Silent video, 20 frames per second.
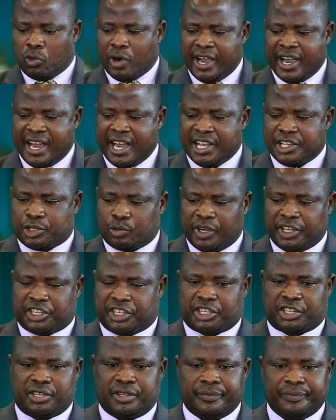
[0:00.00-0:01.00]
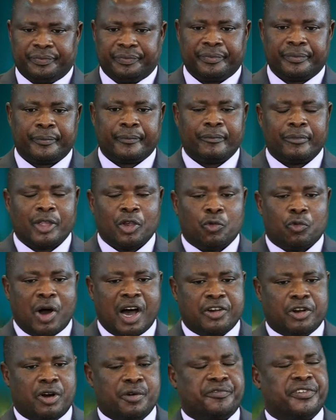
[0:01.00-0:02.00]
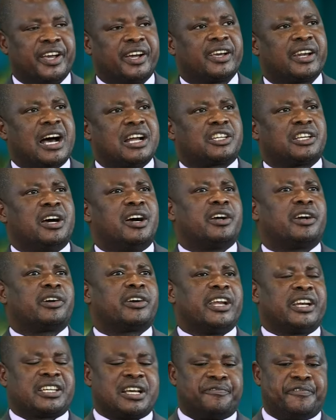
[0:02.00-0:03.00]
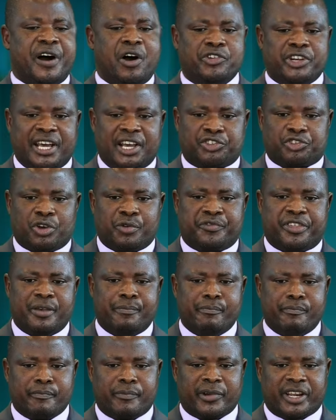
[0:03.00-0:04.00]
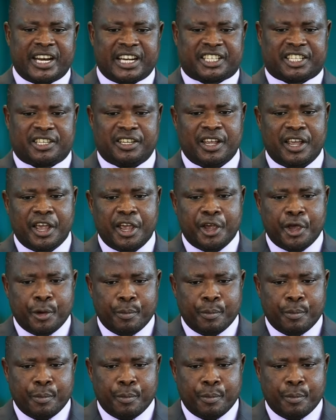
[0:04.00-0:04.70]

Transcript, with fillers: words which one of the greater, greater founders of the great